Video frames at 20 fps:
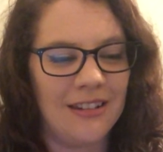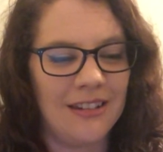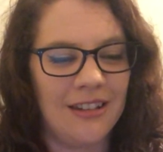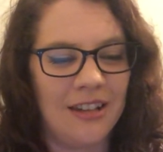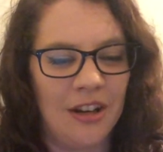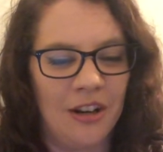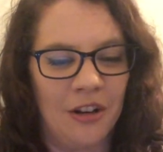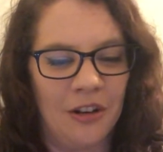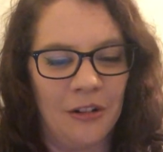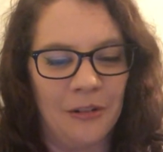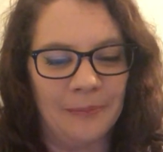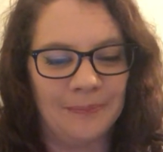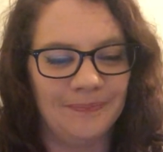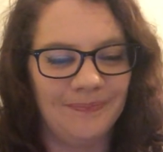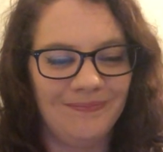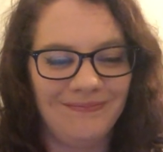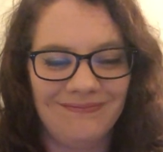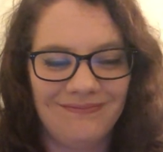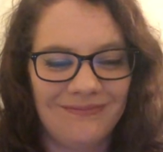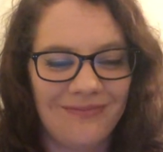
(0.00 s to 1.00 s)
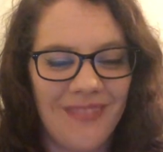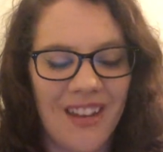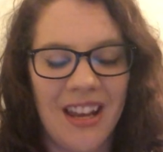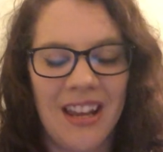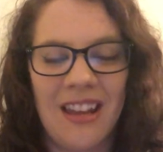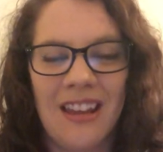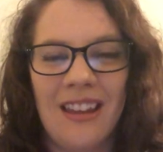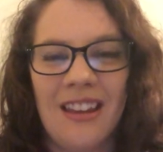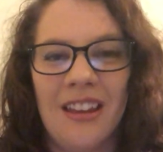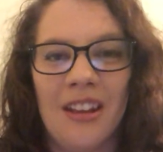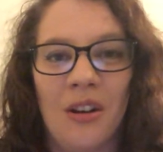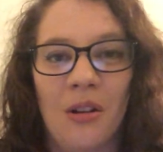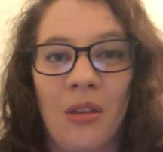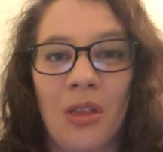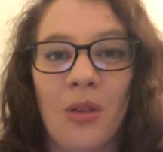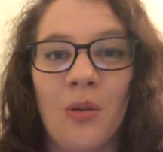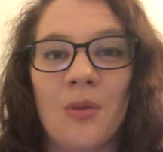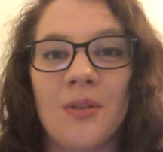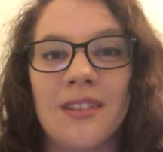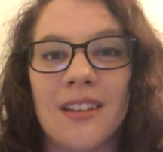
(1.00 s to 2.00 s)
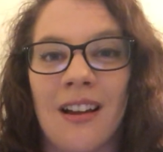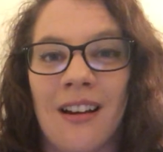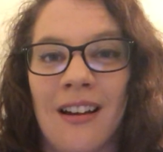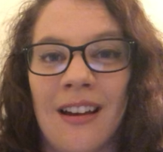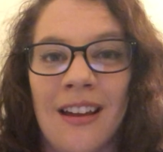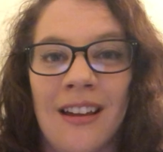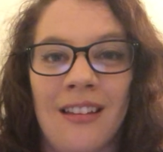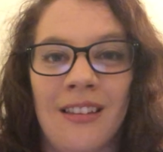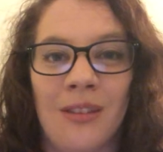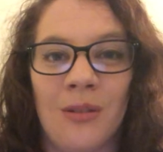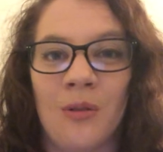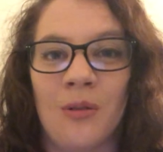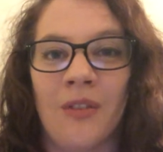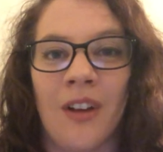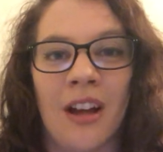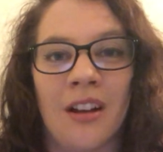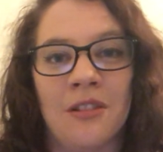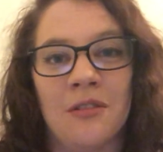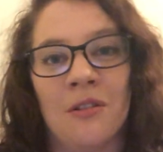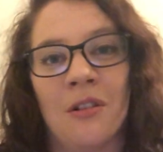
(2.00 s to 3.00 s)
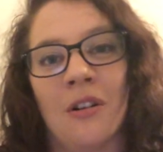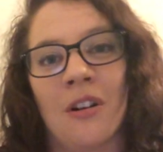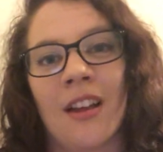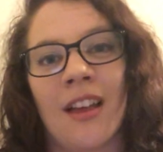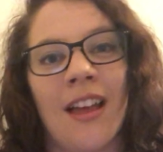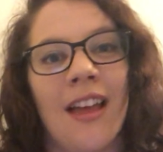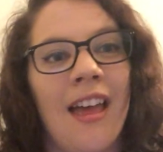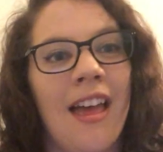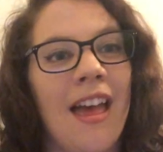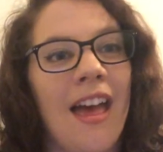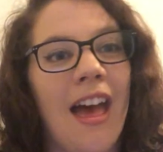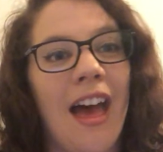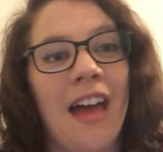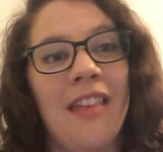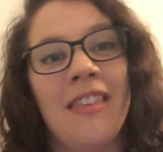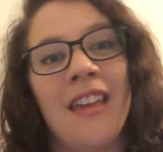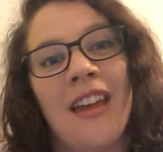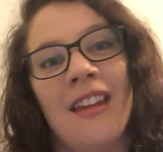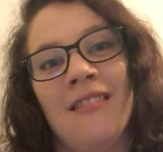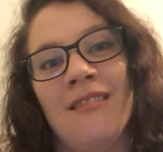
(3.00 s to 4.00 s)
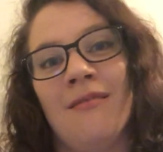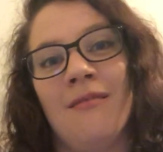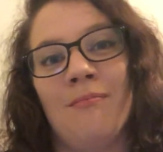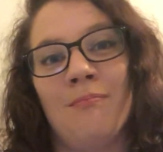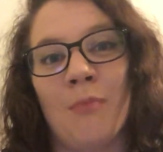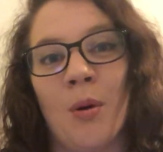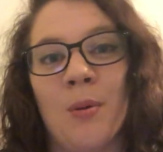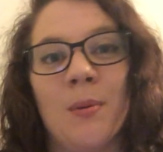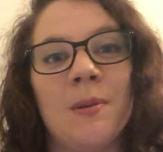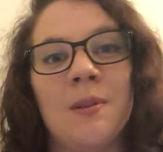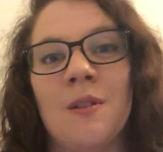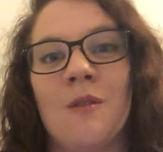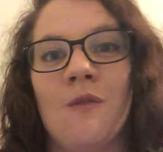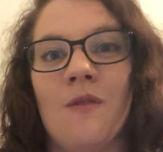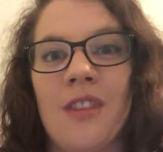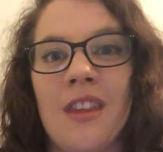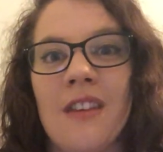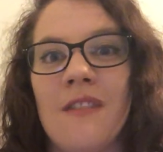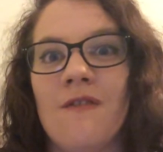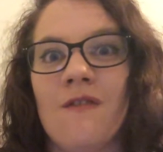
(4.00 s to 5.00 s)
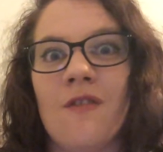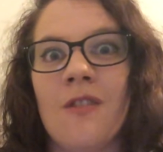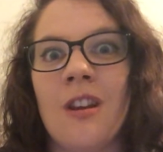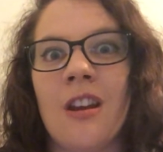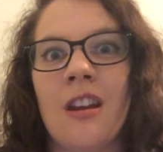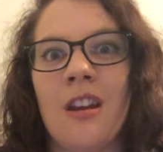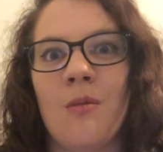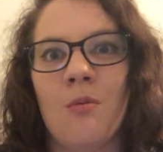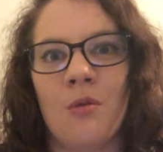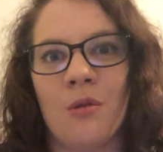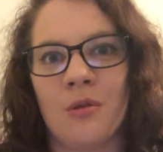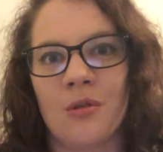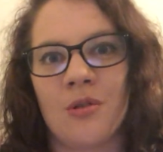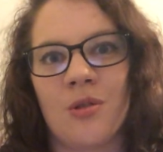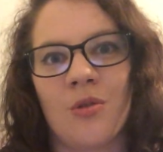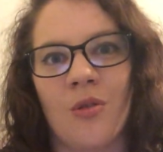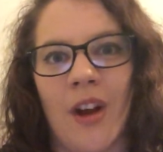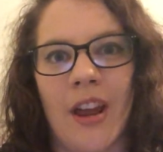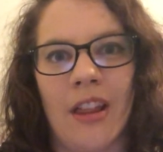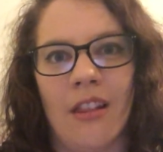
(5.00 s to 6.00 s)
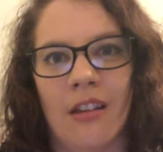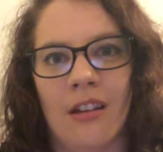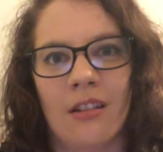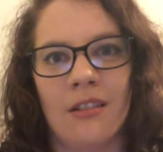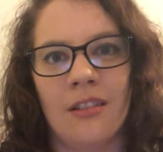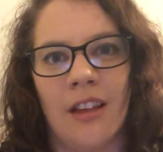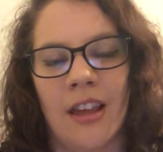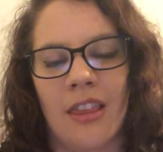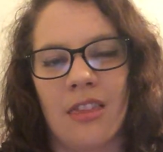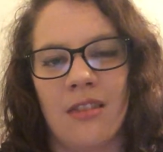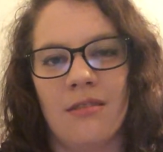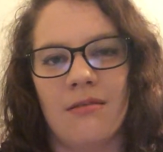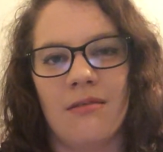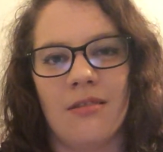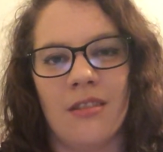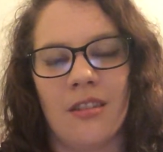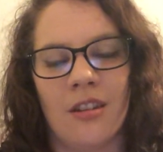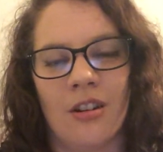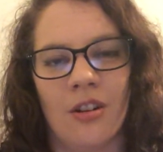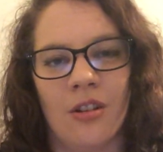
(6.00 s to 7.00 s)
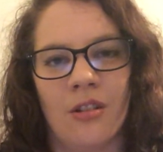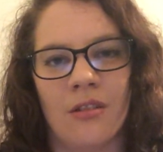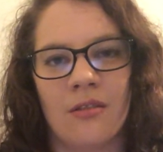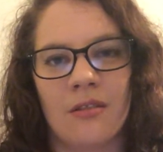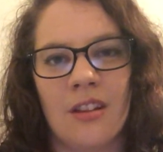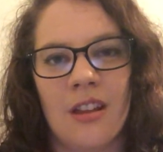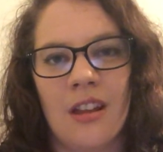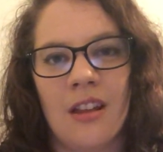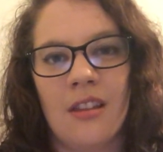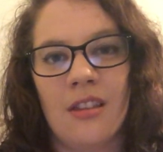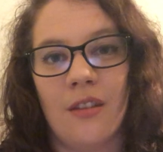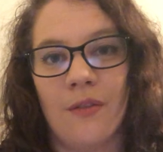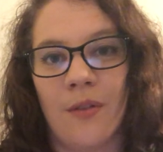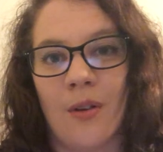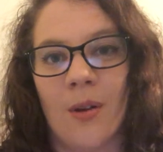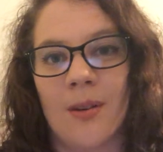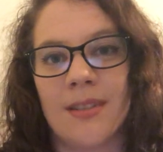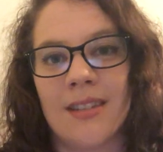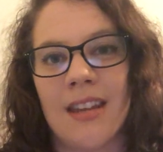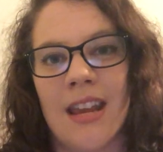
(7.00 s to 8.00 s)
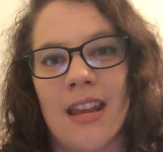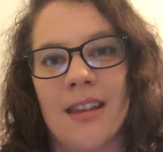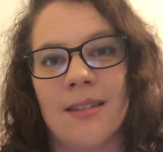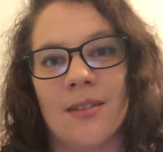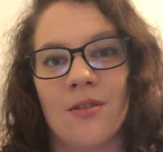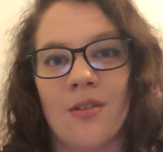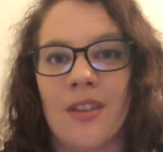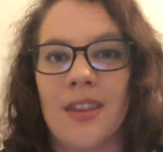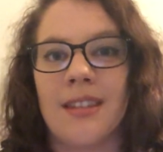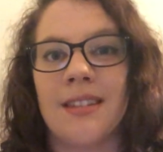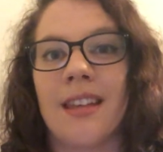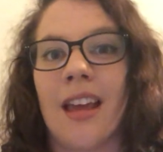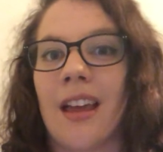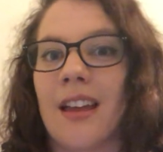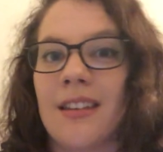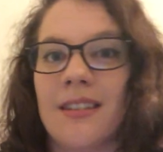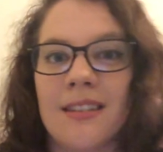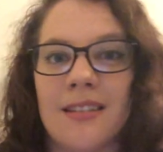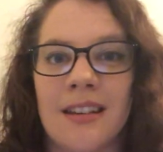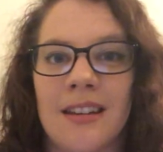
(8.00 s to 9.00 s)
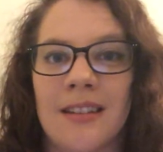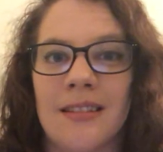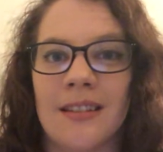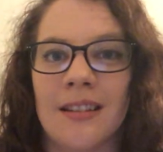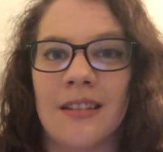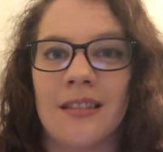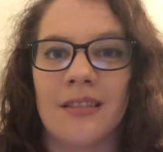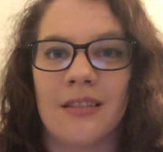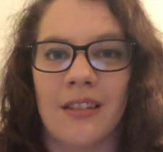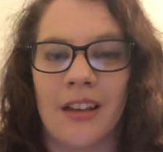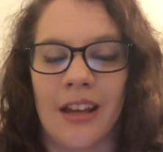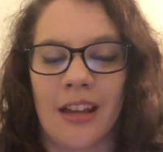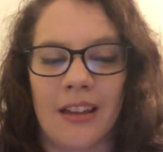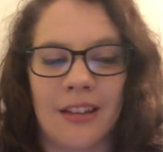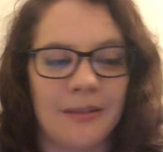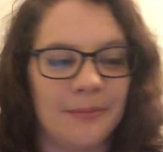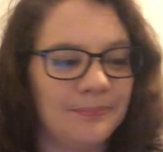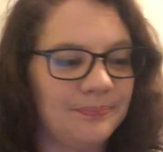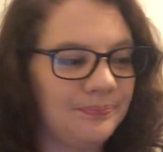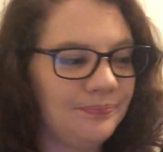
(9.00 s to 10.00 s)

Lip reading: you know, Thor's Eye and Thor Ragnarok, and then most of the Infinity War trailer, like, you know, the first teaser and the second teaser, like,